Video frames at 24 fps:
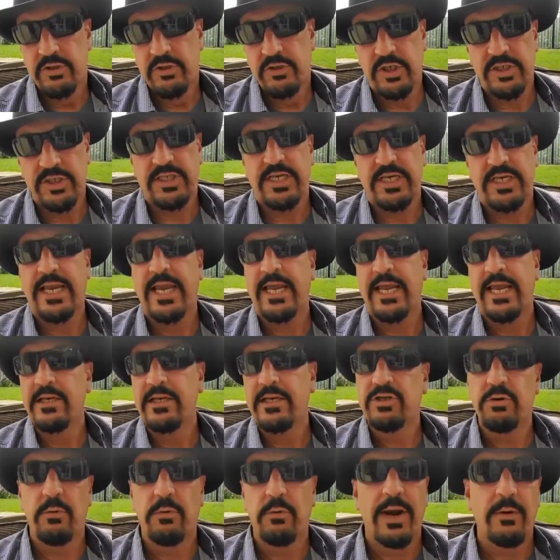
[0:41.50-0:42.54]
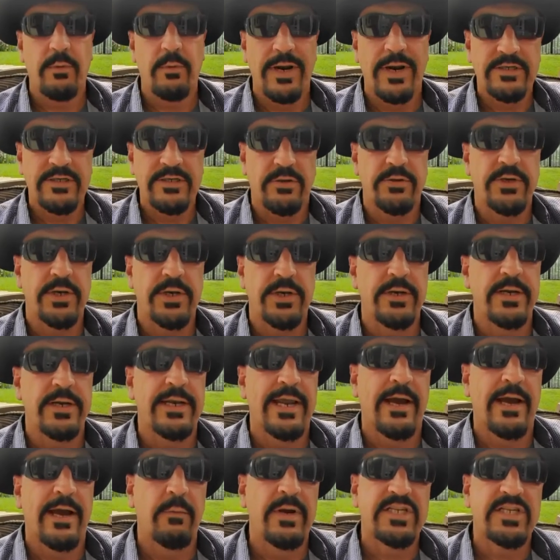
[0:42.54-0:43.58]
just to get into a rental unit.
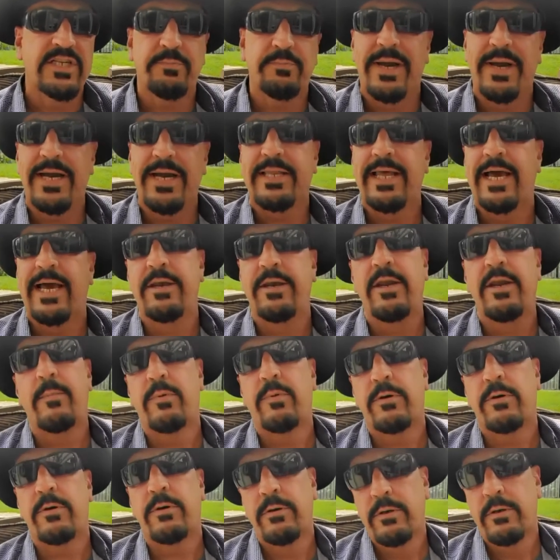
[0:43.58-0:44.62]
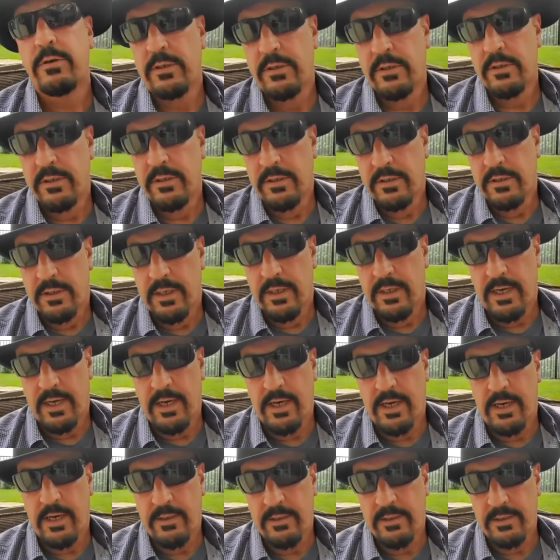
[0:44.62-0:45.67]
Now, we expect that number
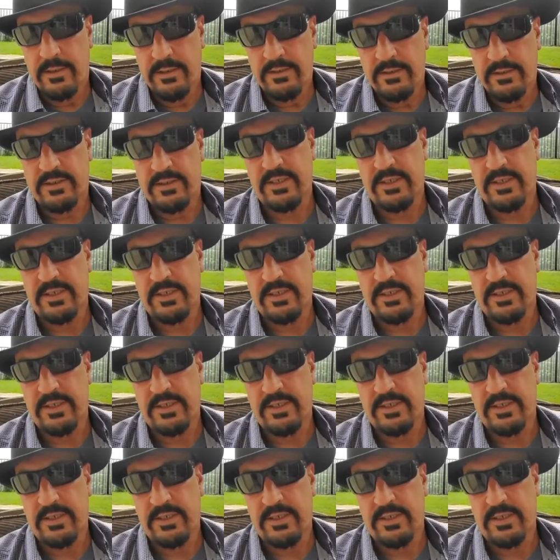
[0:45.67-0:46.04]
uh, to